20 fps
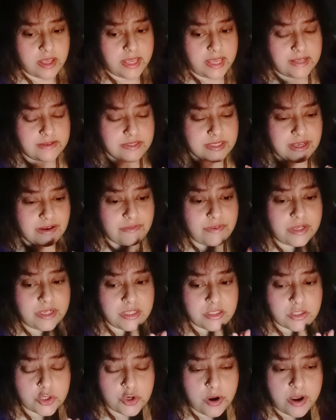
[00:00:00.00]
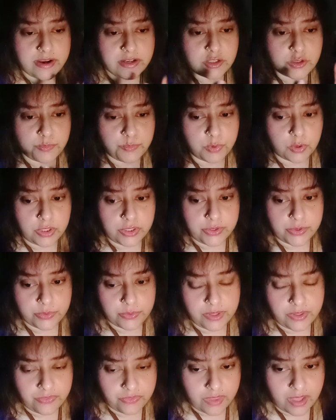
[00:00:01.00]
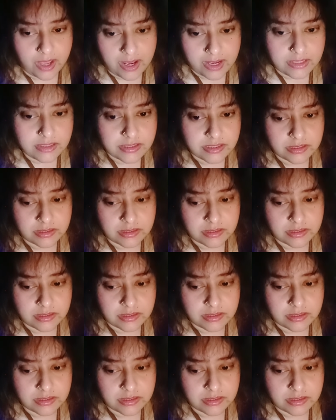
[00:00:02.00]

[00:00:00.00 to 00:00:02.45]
If someone is trying to pull you in that.